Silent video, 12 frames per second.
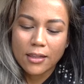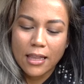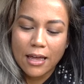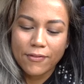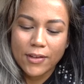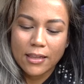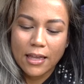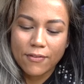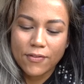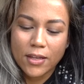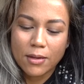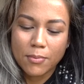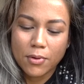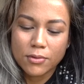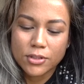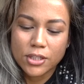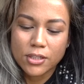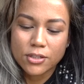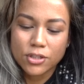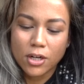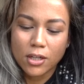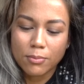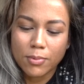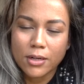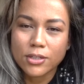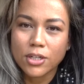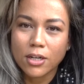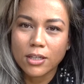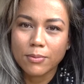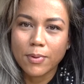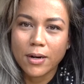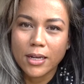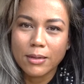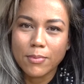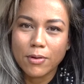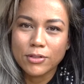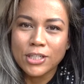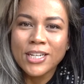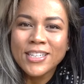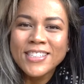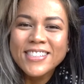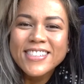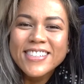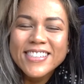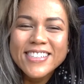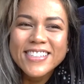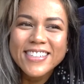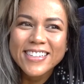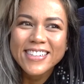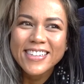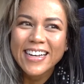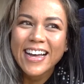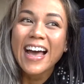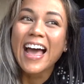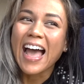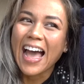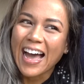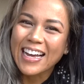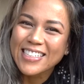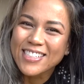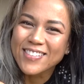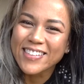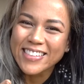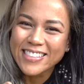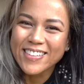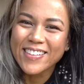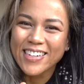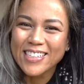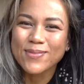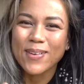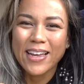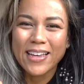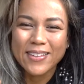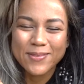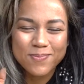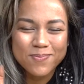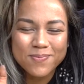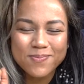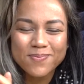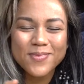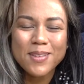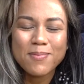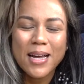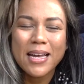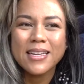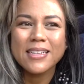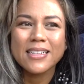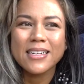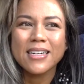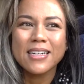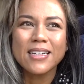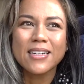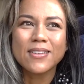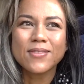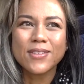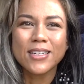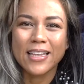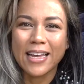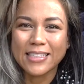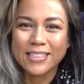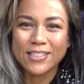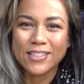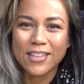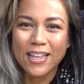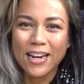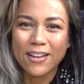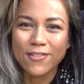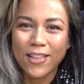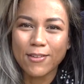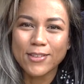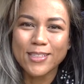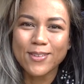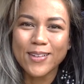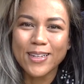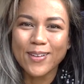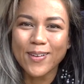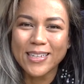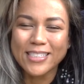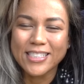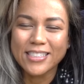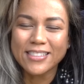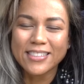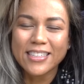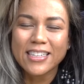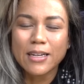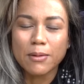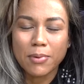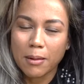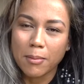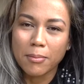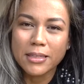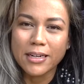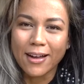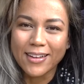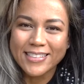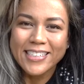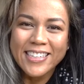Laffy laffy emoji, chocolate bar, chocolate bar emojis. Actually, so here's my... my uh, real answer to that, if that was a real question. Probably not.